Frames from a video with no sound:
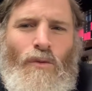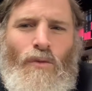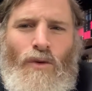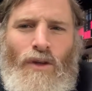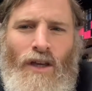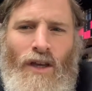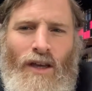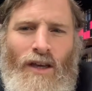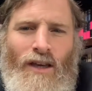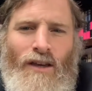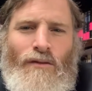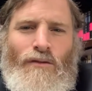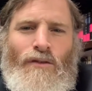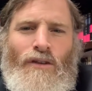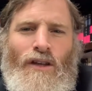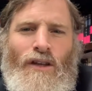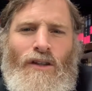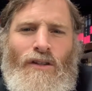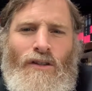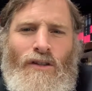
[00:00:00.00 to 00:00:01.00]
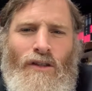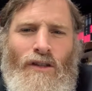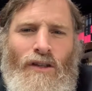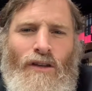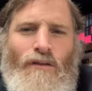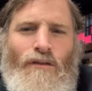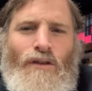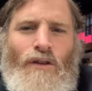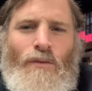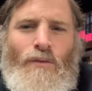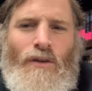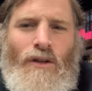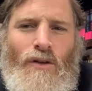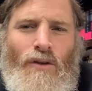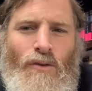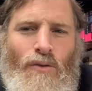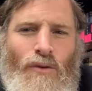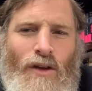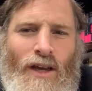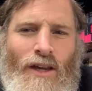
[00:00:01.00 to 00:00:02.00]
have to give them
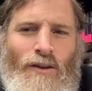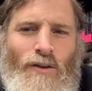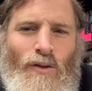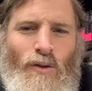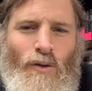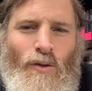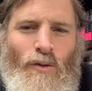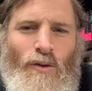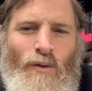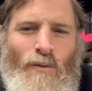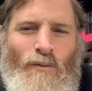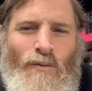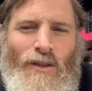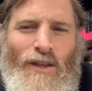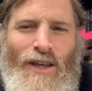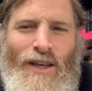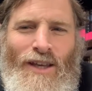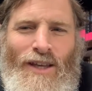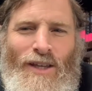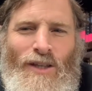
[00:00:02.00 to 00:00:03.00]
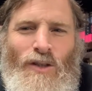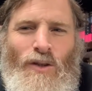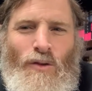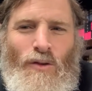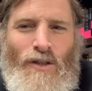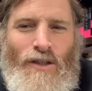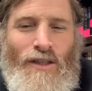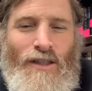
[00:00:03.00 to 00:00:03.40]
gratitude. So this